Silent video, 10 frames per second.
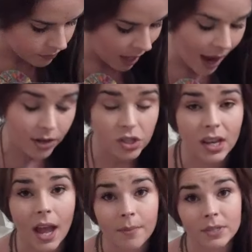Actually,
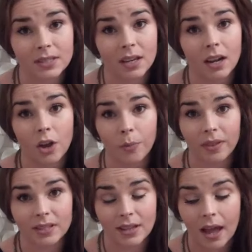I'm just going to open
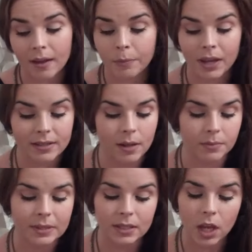this guy because I'm
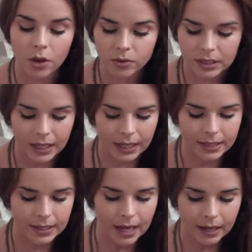so stinking
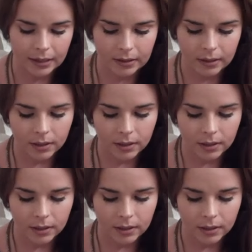excited